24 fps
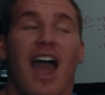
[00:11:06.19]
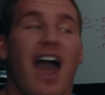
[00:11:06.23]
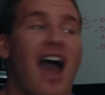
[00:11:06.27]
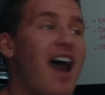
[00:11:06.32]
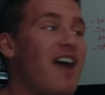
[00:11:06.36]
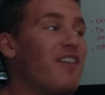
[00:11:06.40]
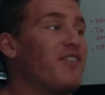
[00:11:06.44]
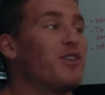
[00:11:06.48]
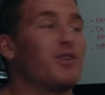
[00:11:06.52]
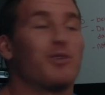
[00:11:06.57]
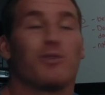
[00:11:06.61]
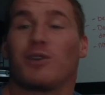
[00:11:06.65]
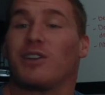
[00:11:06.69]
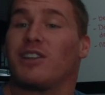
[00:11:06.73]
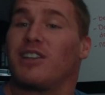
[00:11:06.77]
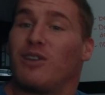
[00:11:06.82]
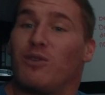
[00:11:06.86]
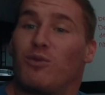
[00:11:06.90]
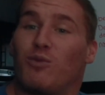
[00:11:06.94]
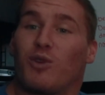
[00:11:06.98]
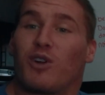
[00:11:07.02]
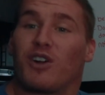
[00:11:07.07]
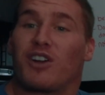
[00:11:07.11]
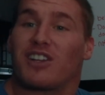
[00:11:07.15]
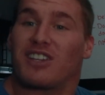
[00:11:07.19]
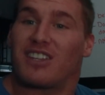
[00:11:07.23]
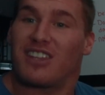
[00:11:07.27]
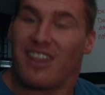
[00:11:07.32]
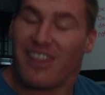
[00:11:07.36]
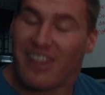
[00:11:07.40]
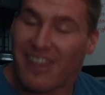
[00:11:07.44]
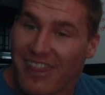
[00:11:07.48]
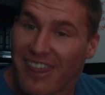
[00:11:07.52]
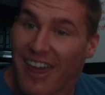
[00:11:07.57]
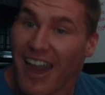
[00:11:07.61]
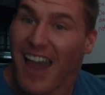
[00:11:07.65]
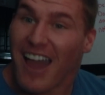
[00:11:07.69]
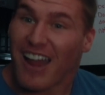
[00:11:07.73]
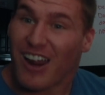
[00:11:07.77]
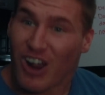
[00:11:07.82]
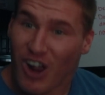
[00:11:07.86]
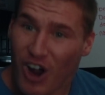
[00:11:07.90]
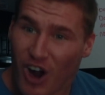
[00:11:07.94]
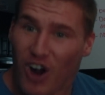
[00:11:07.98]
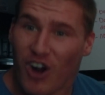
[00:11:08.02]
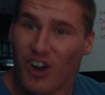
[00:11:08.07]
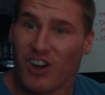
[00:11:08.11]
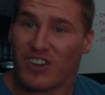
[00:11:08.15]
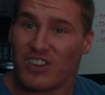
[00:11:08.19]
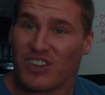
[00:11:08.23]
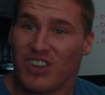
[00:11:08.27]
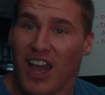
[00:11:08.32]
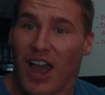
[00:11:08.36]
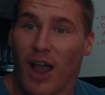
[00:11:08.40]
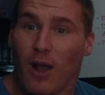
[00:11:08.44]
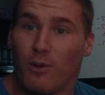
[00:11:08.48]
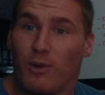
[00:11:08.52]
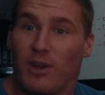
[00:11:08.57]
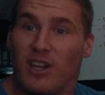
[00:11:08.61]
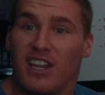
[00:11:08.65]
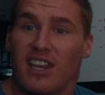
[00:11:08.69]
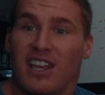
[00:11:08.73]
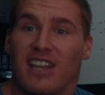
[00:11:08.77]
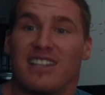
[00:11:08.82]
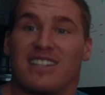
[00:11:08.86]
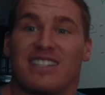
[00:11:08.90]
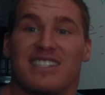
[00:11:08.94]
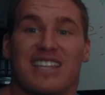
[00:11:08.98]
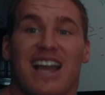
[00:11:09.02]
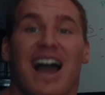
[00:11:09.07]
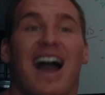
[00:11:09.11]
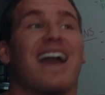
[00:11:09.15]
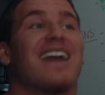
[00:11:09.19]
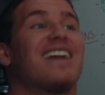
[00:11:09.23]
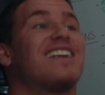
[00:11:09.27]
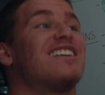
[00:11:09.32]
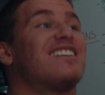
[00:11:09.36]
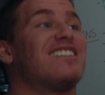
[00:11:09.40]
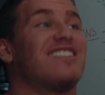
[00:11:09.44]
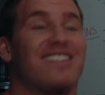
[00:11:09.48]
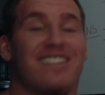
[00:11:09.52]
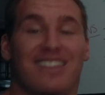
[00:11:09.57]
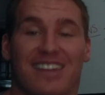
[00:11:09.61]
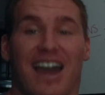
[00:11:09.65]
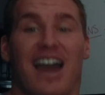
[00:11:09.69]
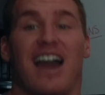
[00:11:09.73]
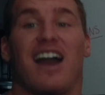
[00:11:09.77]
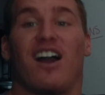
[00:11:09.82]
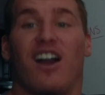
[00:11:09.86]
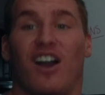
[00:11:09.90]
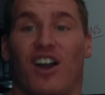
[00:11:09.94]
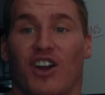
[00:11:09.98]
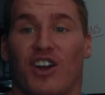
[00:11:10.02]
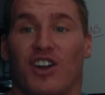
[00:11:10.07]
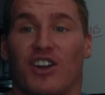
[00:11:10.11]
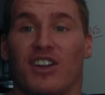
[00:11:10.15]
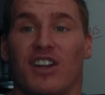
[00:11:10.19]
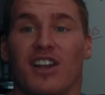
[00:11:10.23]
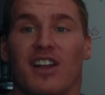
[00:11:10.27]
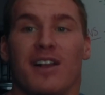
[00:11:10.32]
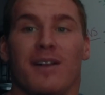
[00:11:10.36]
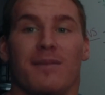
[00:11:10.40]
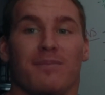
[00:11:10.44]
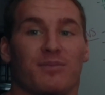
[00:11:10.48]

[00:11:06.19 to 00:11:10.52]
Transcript: Have you really worked that hard that week and dieted that hard